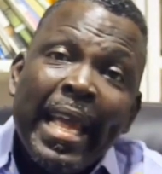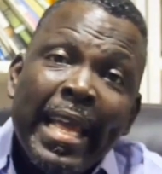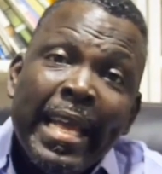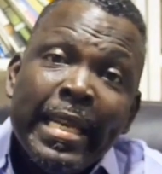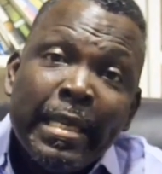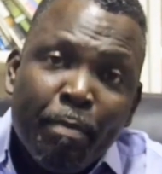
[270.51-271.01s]

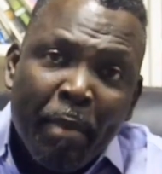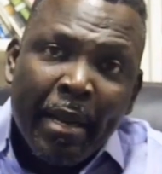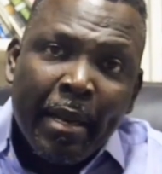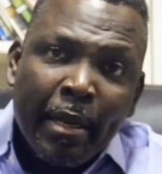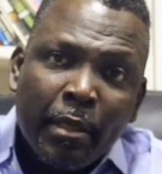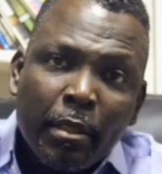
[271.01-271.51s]

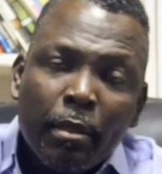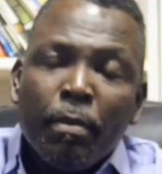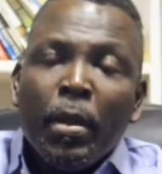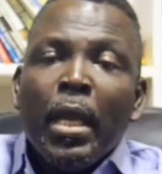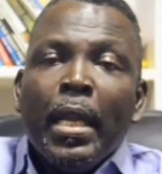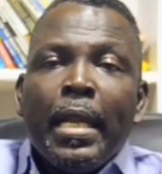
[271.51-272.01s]
independent.
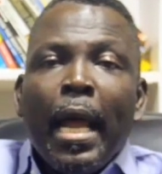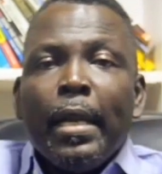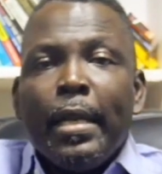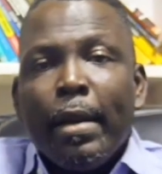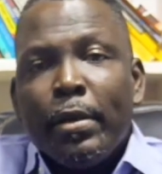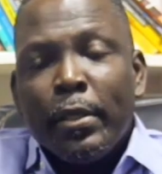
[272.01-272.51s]
Now
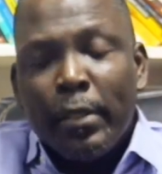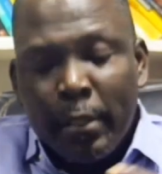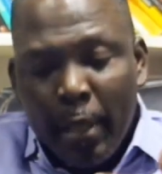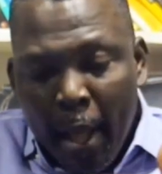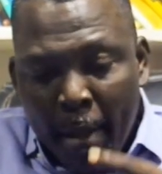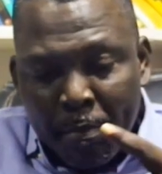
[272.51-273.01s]
there
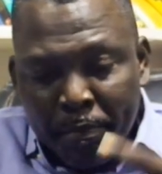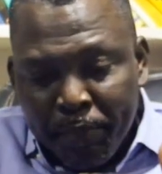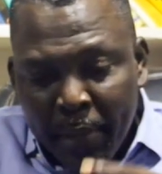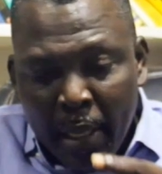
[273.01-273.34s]
is a